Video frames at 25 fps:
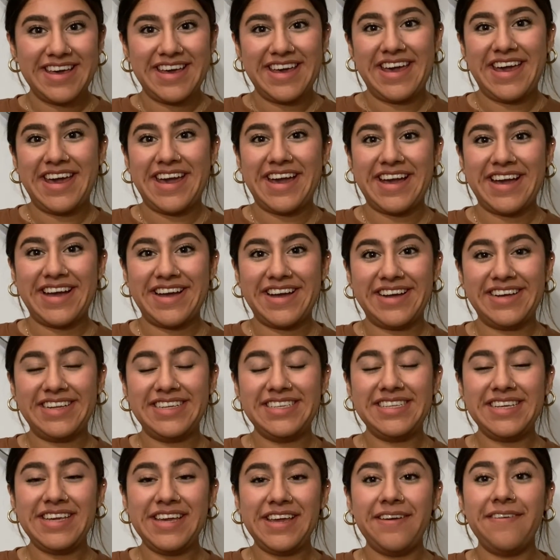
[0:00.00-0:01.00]

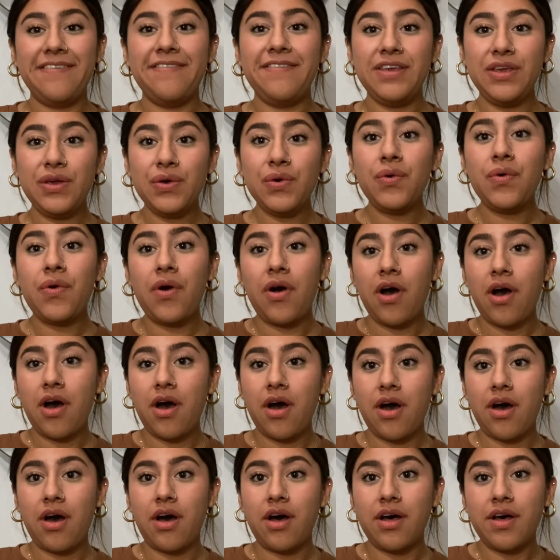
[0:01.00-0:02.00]
And if you
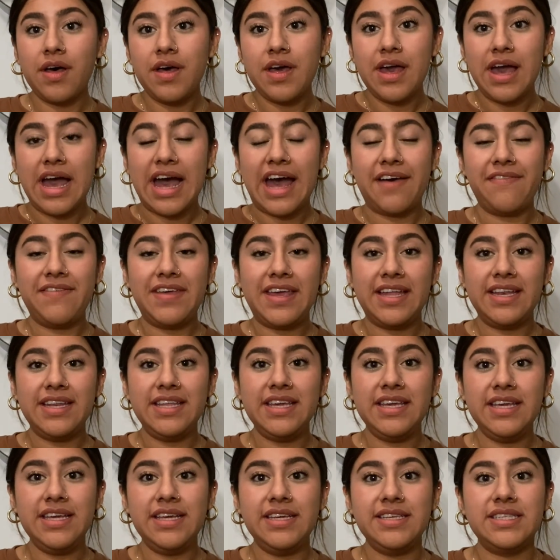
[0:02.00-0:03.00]
all have
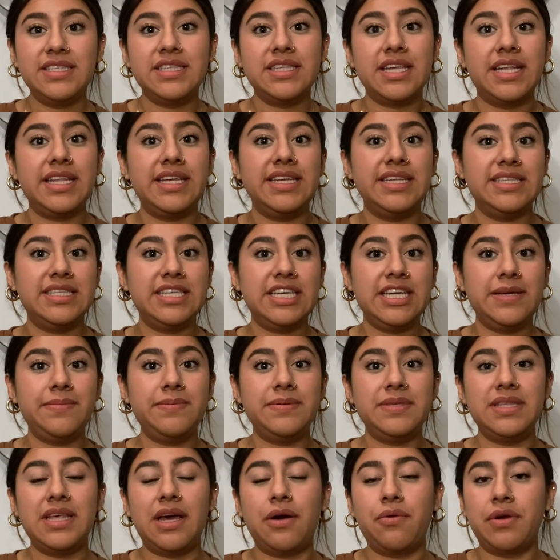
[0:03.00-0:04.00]
any studying
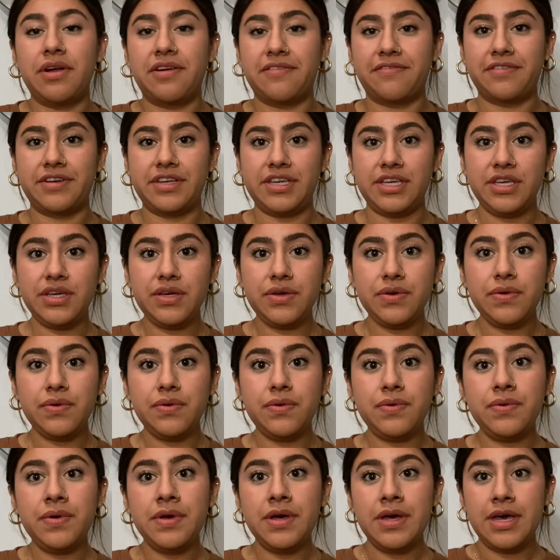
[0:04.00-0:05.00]
tips that work for
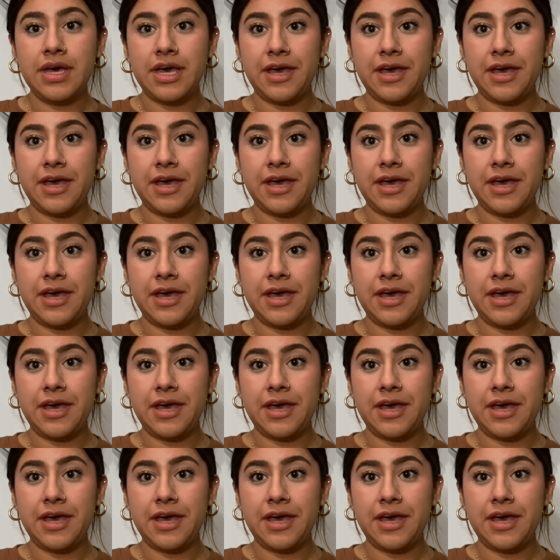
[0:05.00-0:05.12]
you,